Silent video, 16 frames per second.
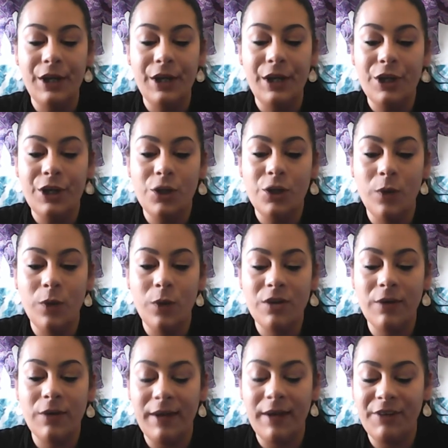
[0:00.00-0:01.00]
You also
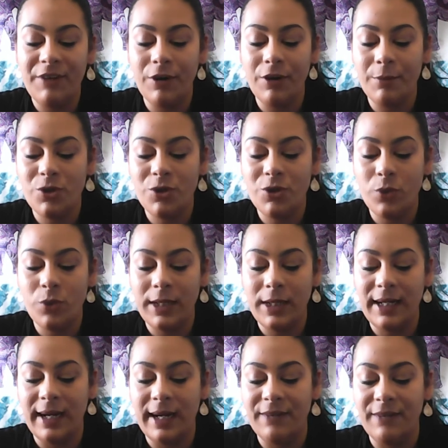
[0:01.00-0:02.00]
have here number
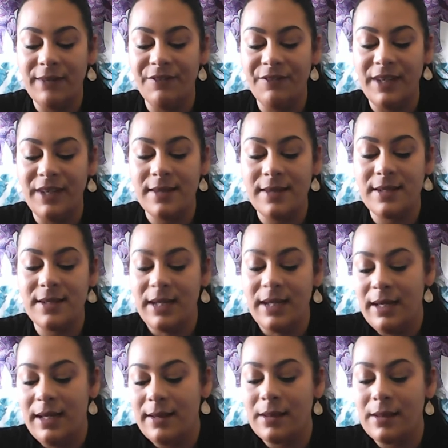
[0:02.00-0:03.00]
29, feast.
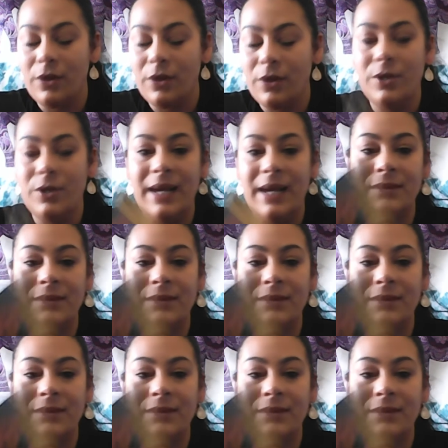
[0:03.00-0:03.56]
Slow down to